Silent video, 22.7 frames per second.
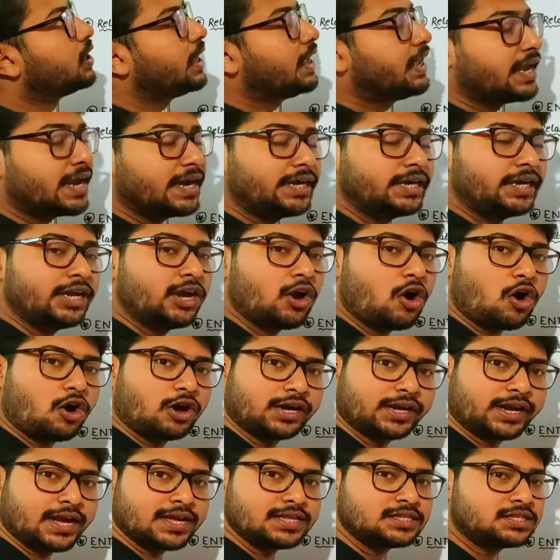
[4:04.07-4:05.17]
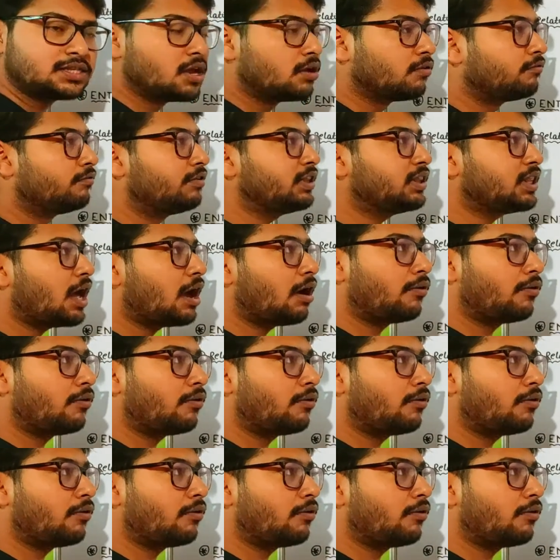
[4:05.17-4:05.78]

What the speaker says: ENT organs with